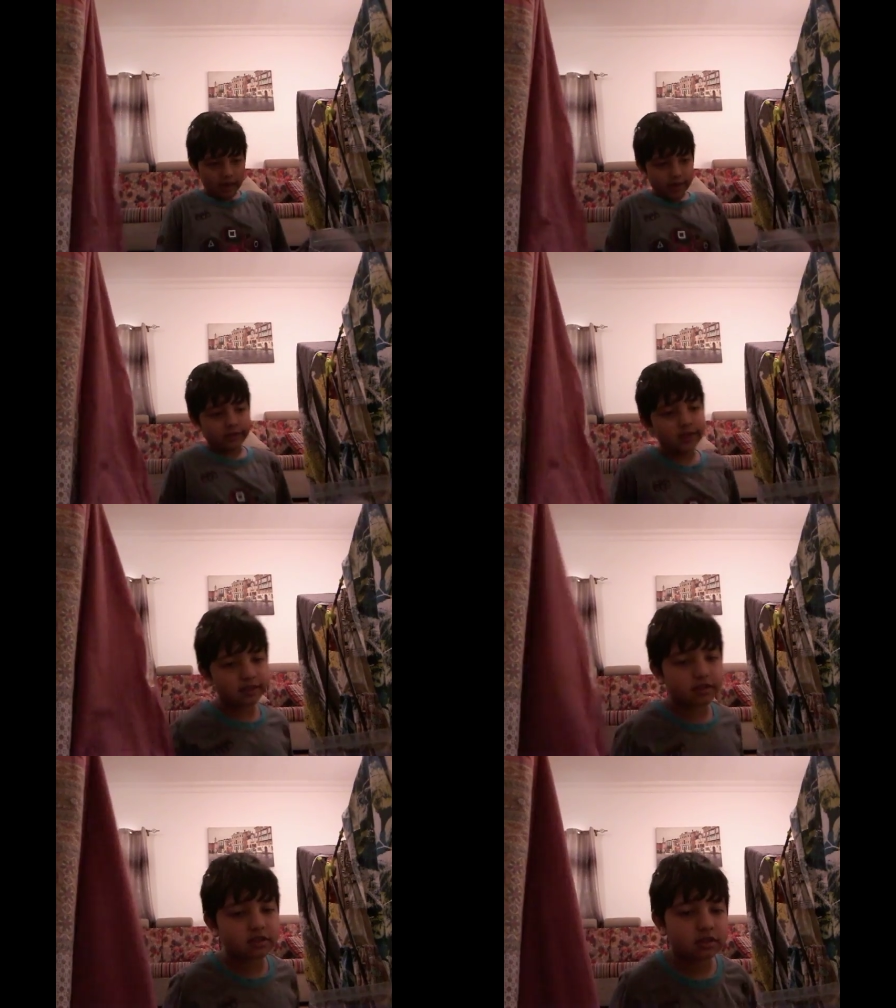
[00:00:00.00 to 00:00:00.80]
I like
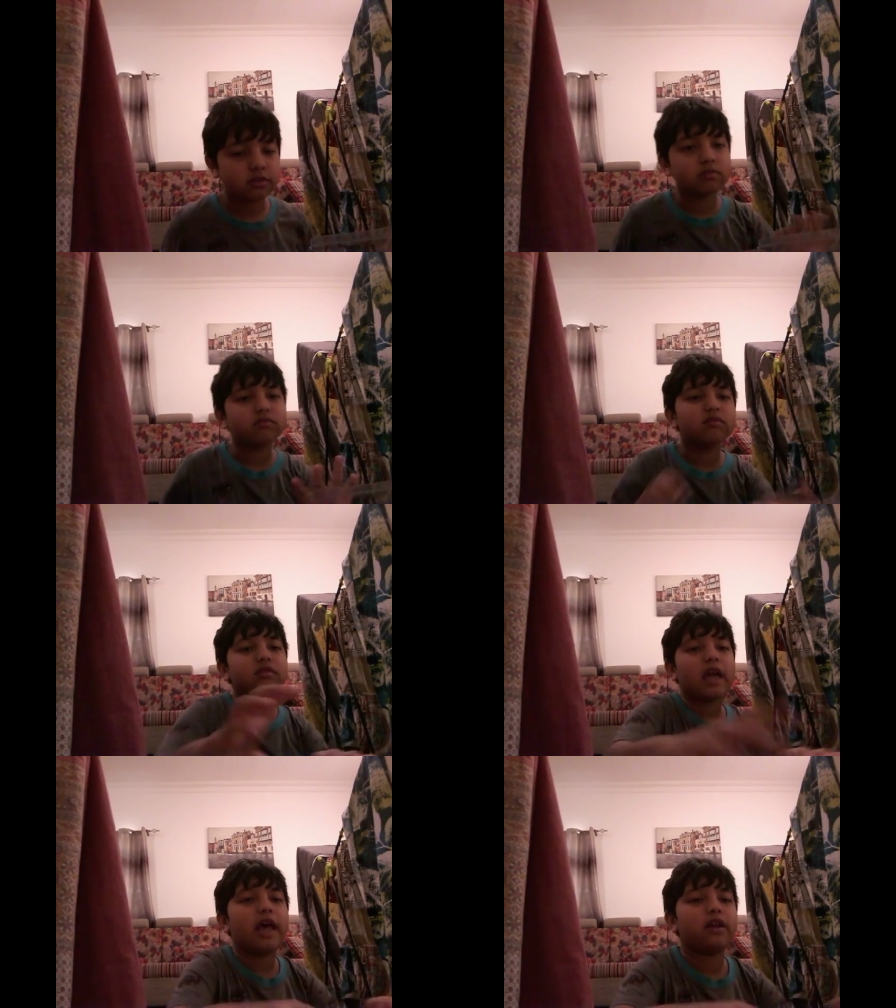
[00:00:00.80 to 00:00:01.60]
this.
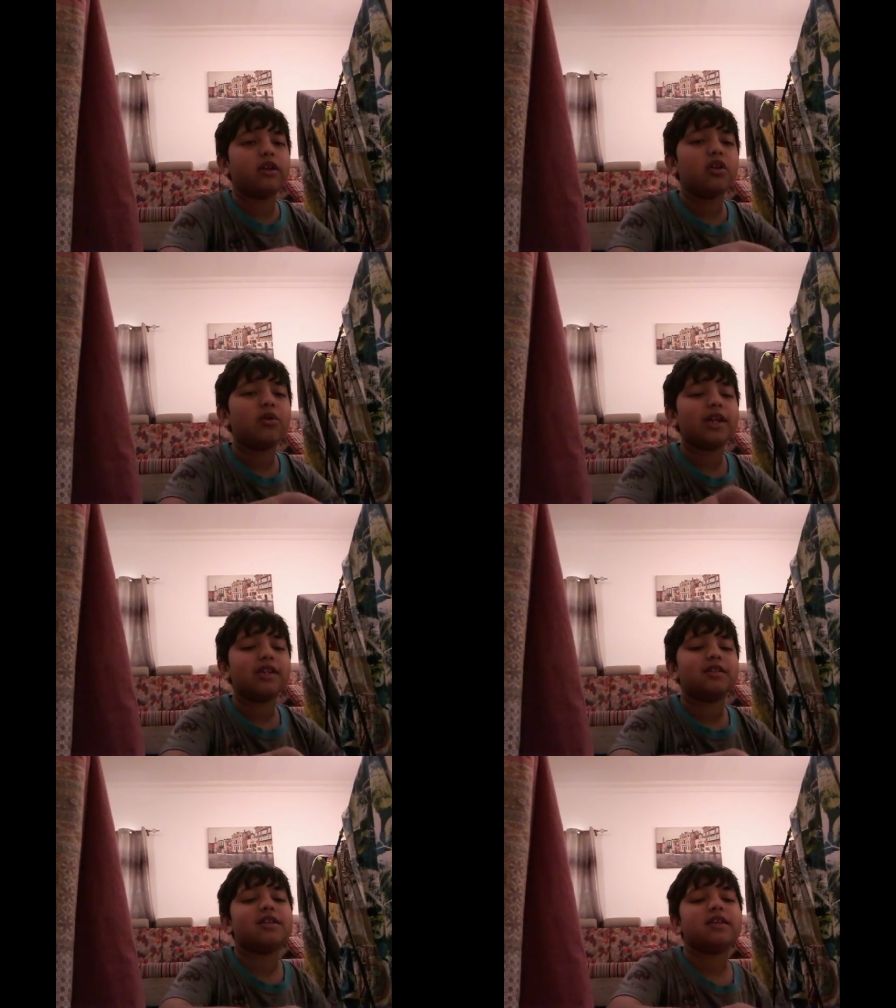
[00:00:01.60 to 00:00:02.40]
And you know what
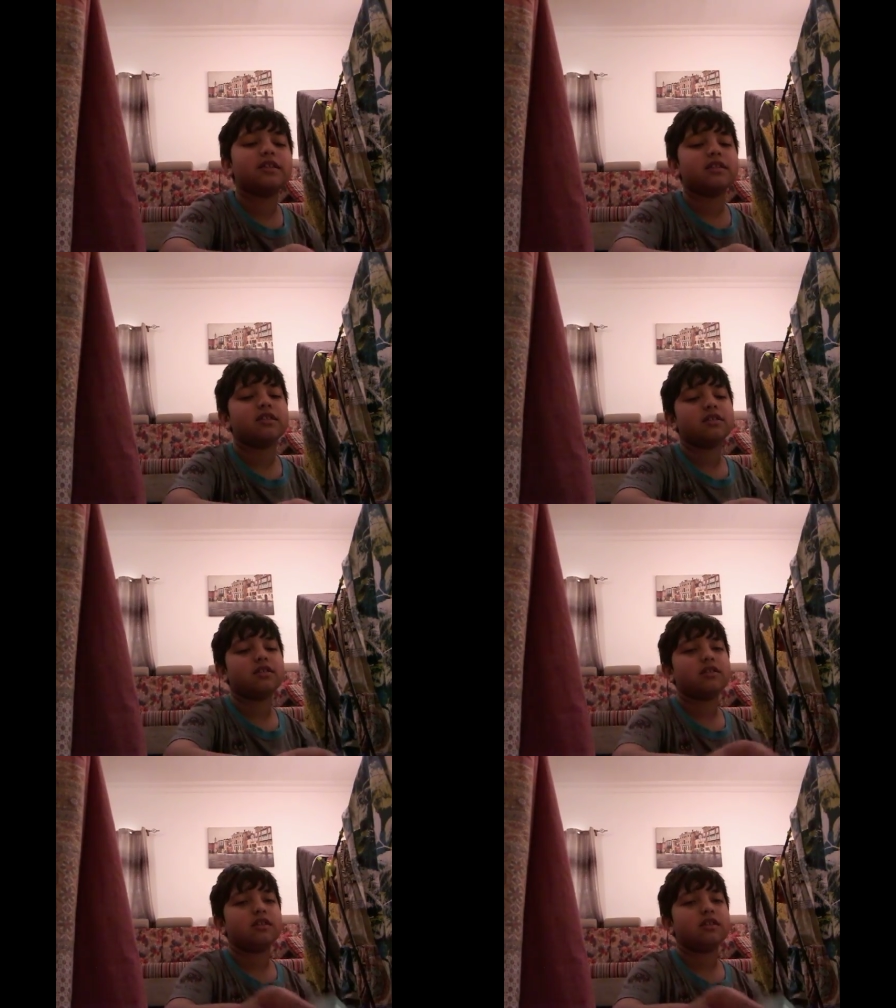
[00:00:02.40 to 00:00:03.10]
is this?